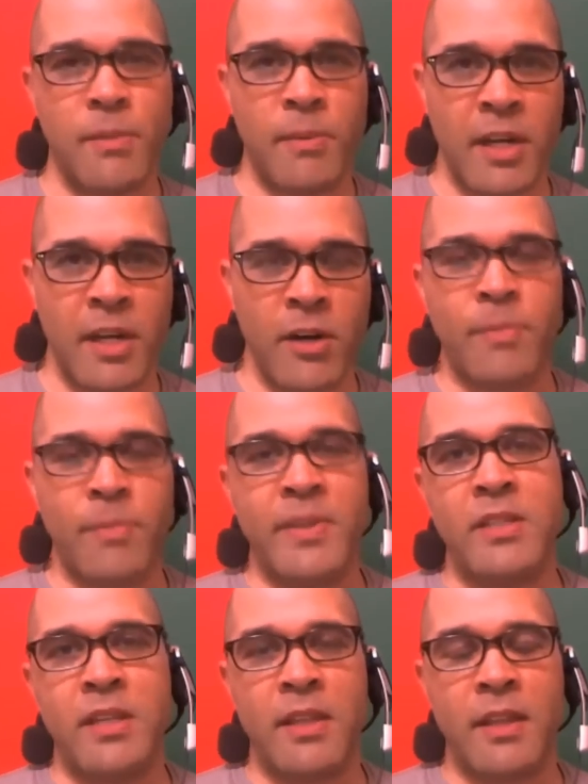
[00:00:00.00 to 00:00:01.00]
Some people hear
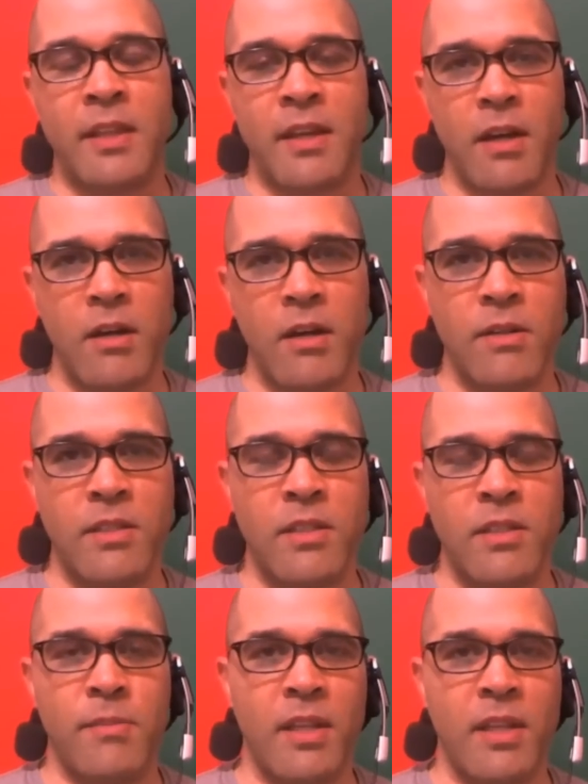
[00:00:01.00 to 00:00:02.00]
RPG, they think, oh, it's
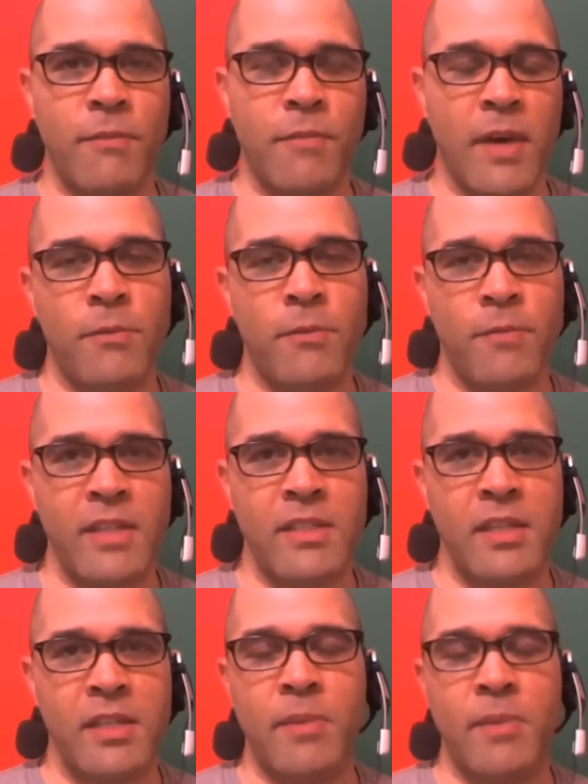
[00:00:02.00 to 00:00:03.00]
going to be like Final
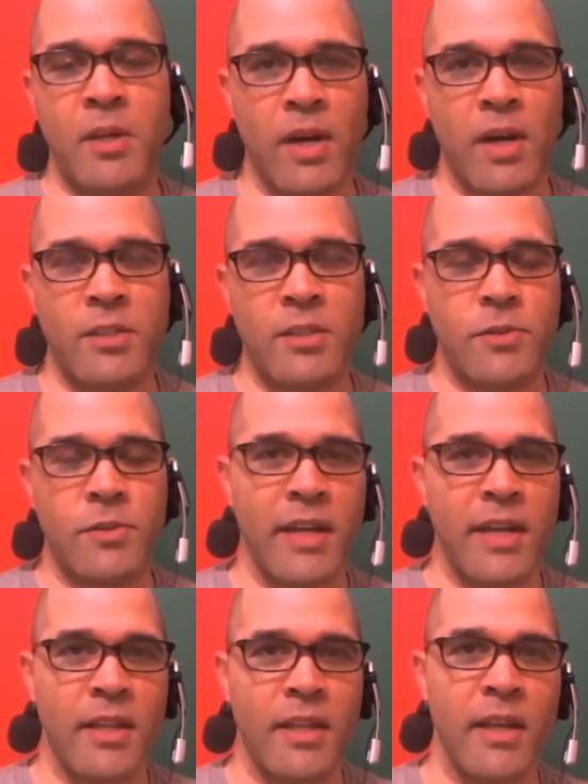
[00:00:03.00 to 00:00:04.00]
Fantasy, I'm going to walk
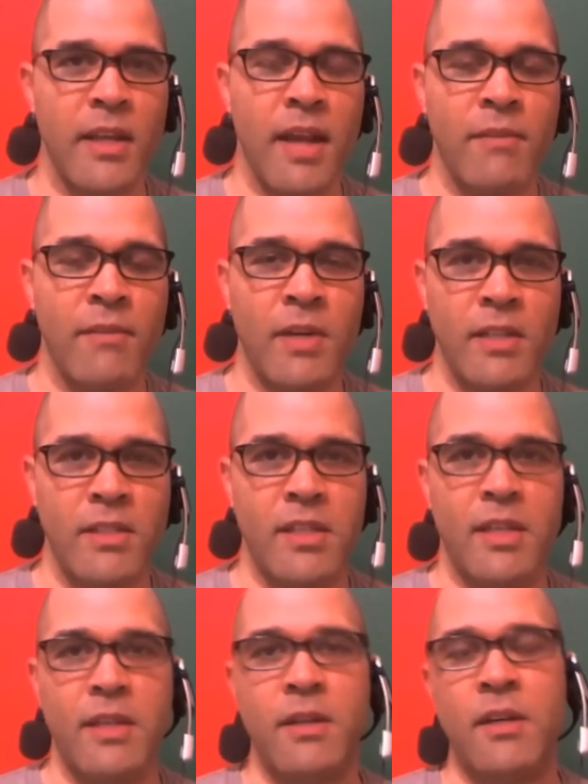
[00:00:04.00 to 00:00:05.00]
straight and then have a
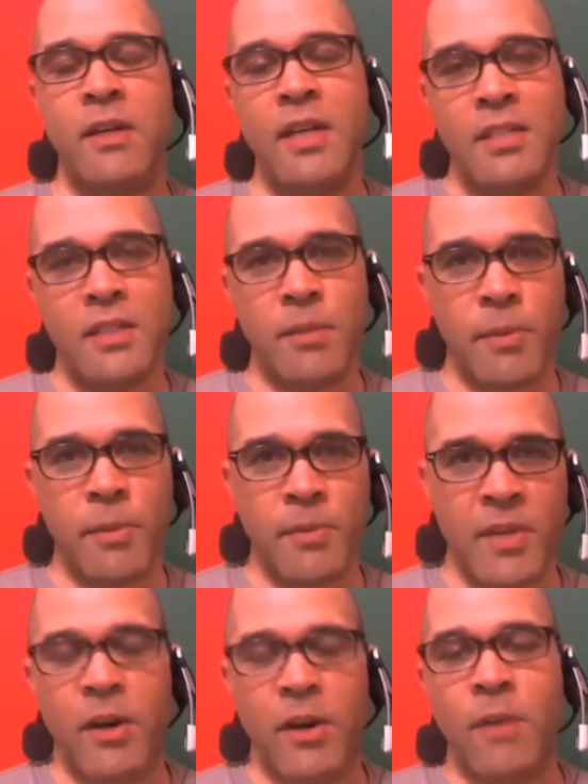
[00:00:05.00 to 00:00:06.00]
cutscene. Or some
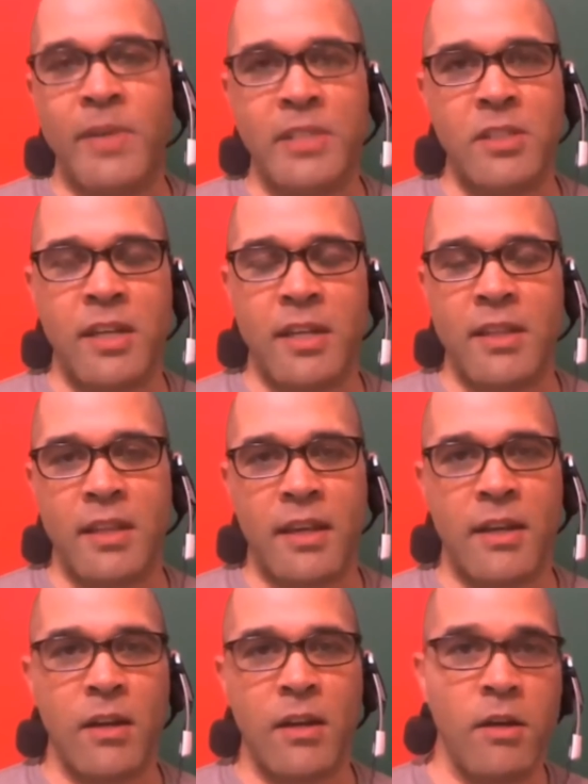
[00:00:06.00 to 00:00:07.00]
people hear RPG and
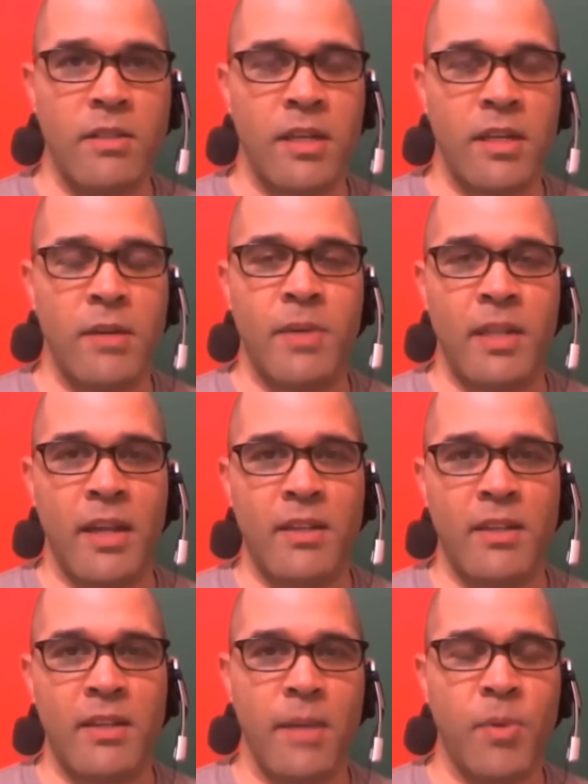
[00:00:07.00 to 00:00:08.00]
think, oh, it's going to be
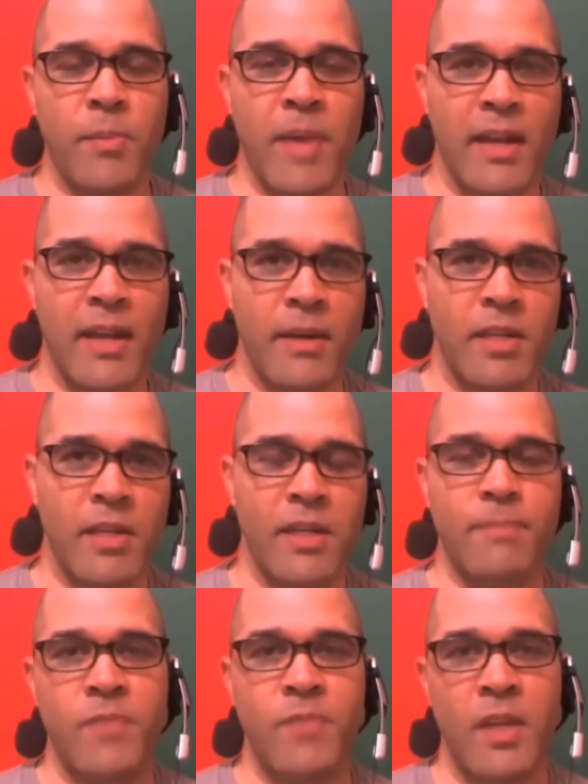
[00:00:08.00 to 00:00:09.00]
like the Dempa Man, I'm going
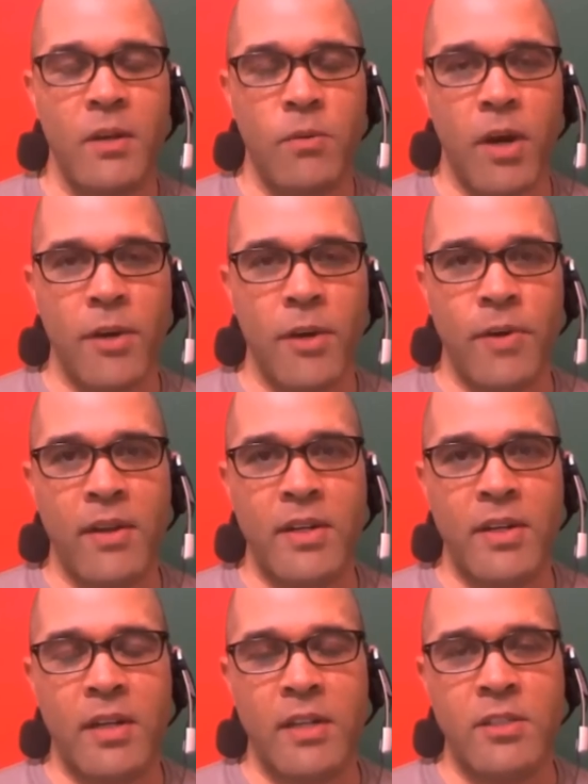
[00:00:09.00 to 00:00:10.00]
to wander around
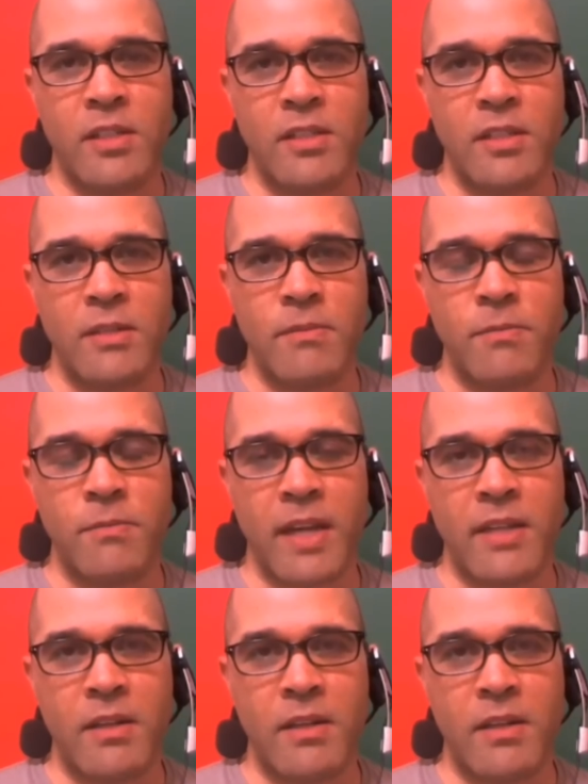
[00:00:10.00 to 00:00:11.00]
in dungeons and
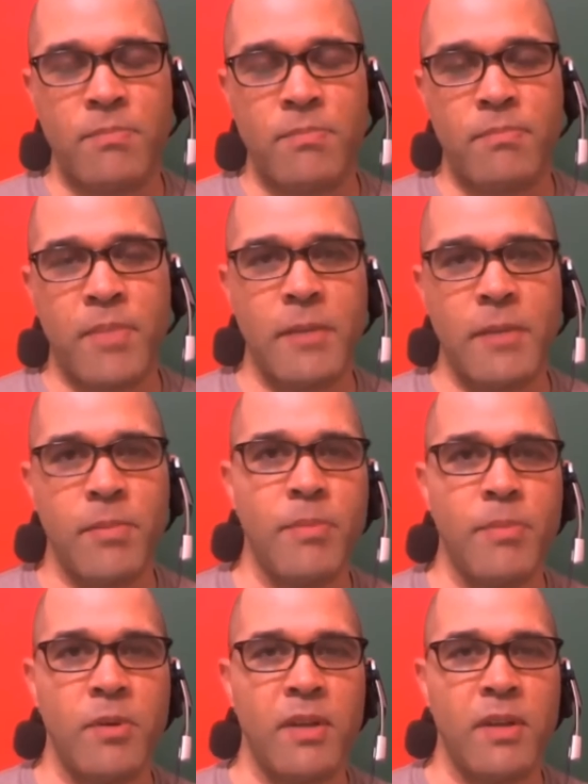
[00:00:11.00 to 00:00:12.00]
fight little pig
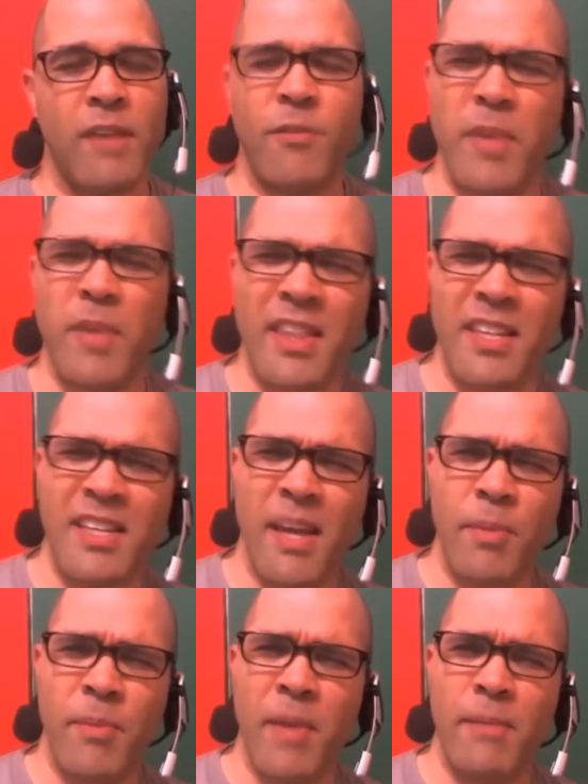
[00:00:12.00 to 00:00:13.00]
people. Have you played the
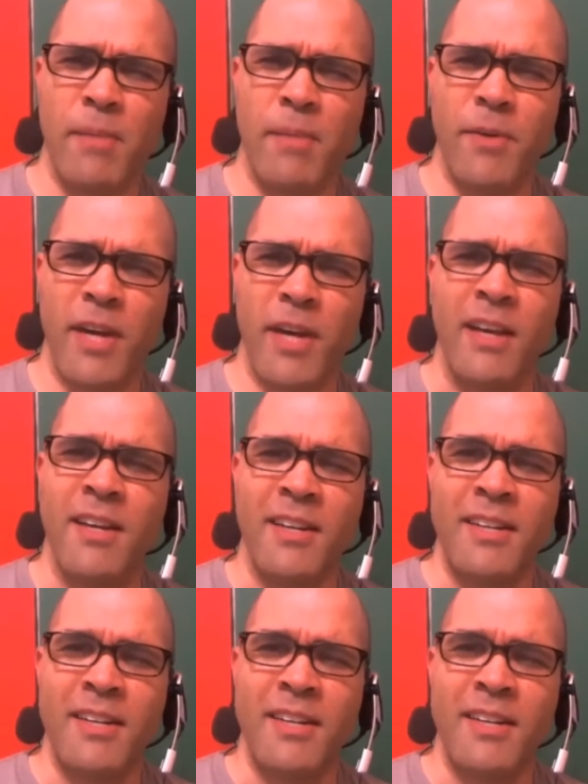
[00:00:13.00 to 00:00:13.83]
Dempa Man, by the way?